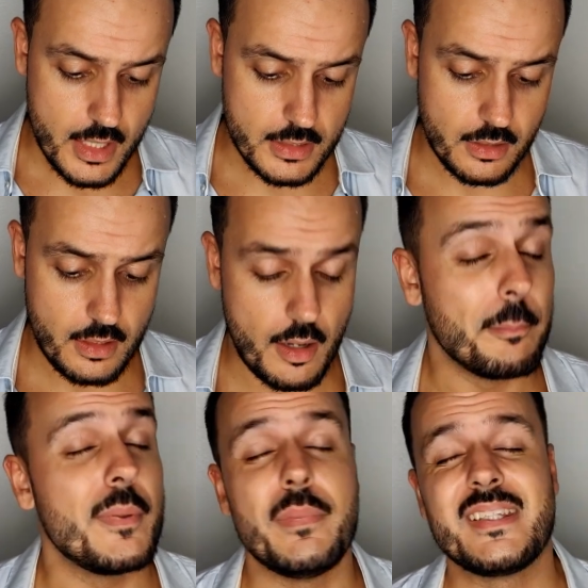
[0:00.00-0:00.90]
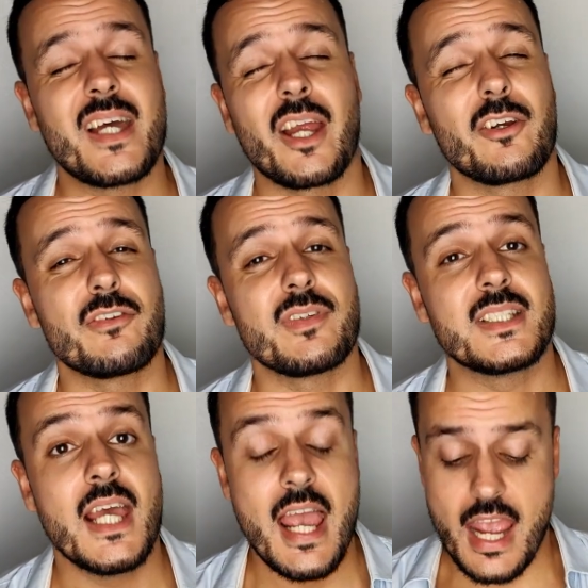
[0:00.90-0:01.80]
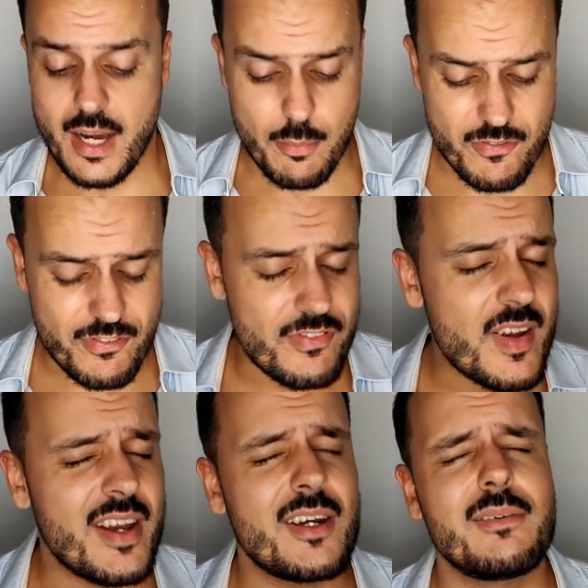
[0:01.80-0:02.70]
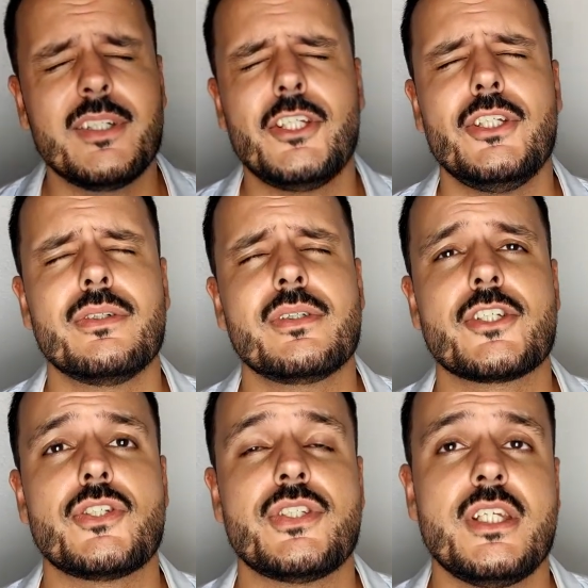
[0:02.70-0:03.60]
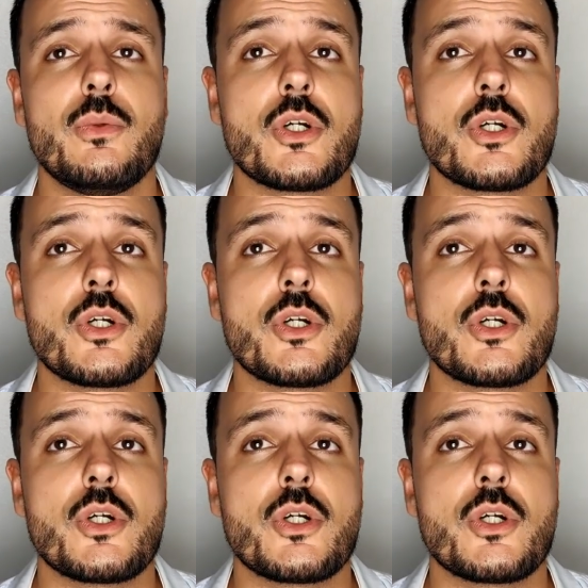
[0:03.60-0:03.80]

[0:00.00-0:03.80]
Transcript: and I'm a bit tired of it. And I'm very curious to see